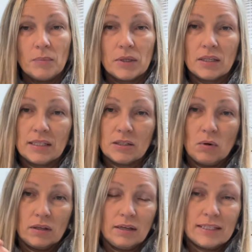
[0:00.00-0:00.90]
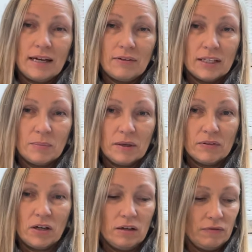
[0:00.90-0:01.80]
because it's quite nice to have a little bit of
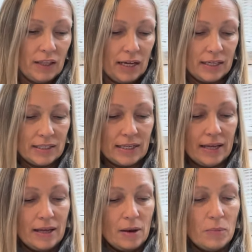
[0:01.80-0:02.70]
colour for that, isn't it?